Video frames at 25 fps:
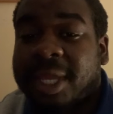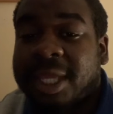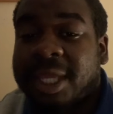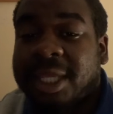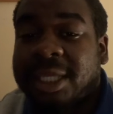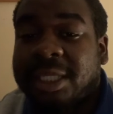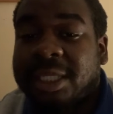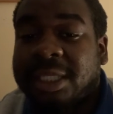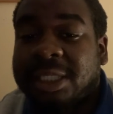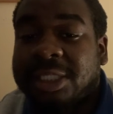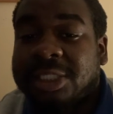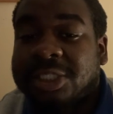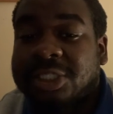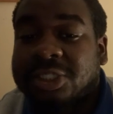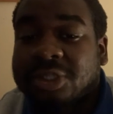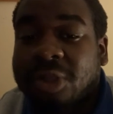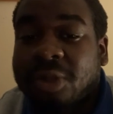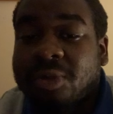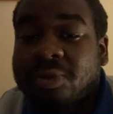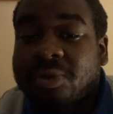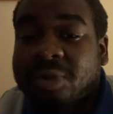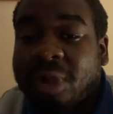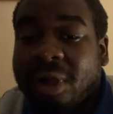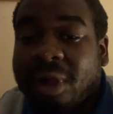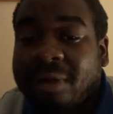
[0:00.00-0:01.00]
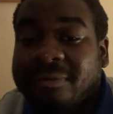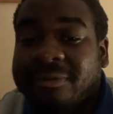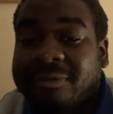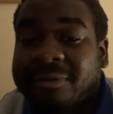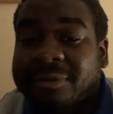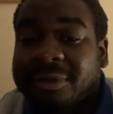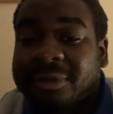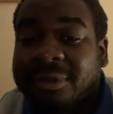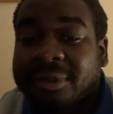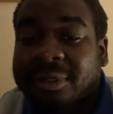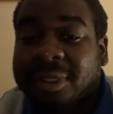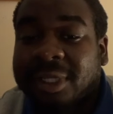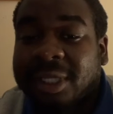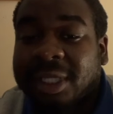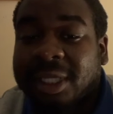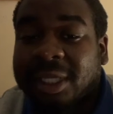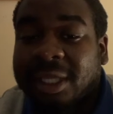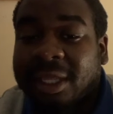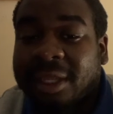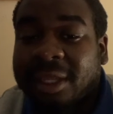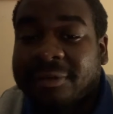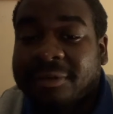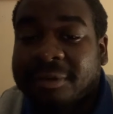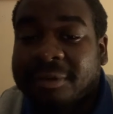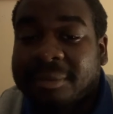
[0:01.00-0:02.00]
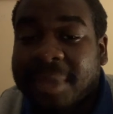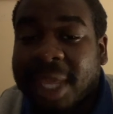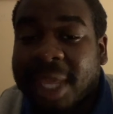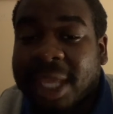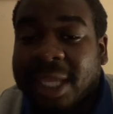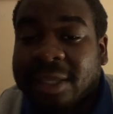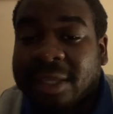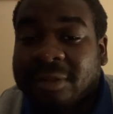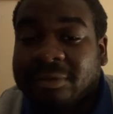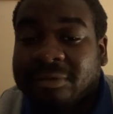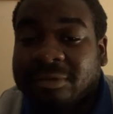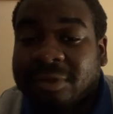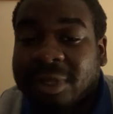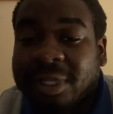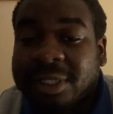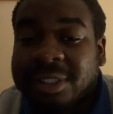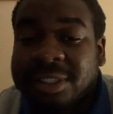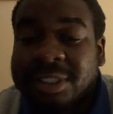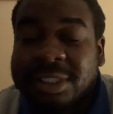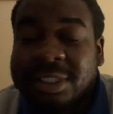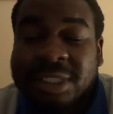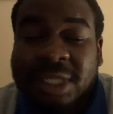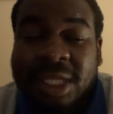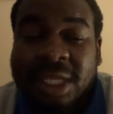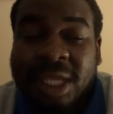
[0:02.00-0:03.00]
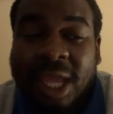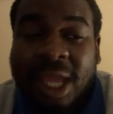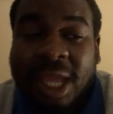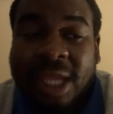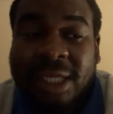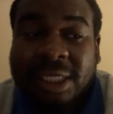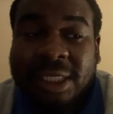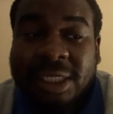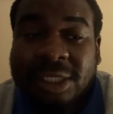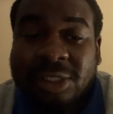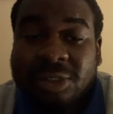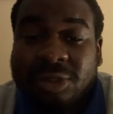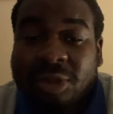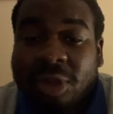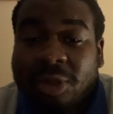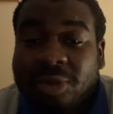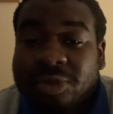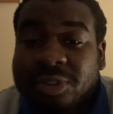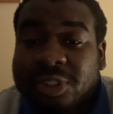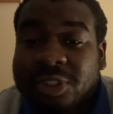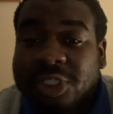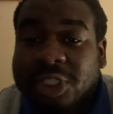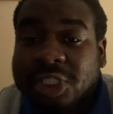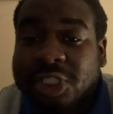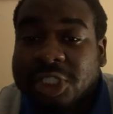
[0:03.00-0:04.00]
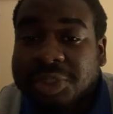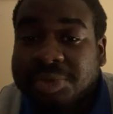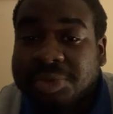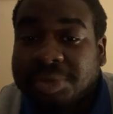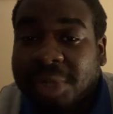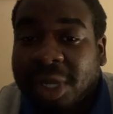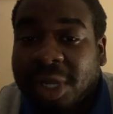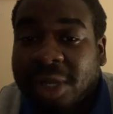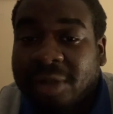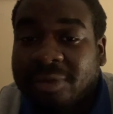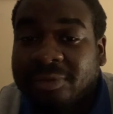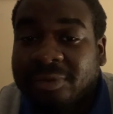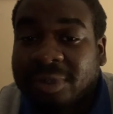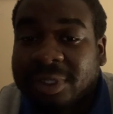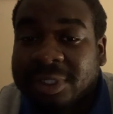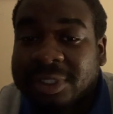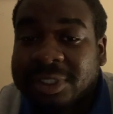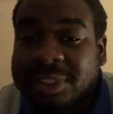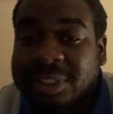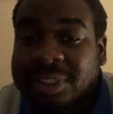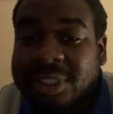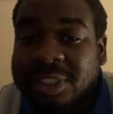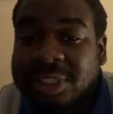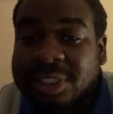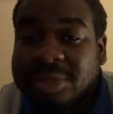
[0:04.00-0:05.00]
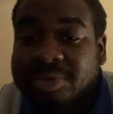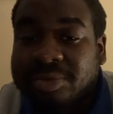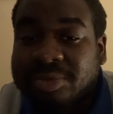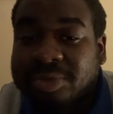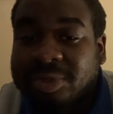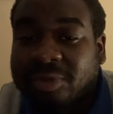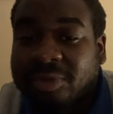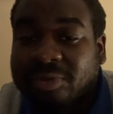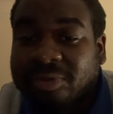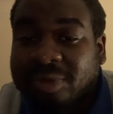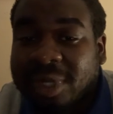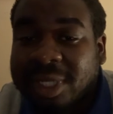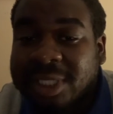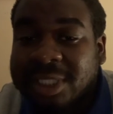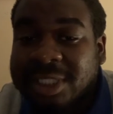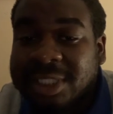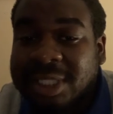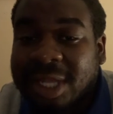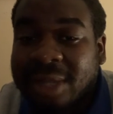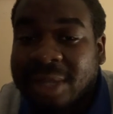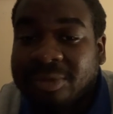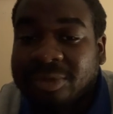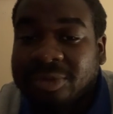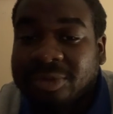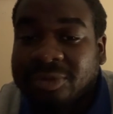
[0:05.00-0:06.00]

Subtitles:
he's so confident even making runs, and he knows the smart runs, the runs that will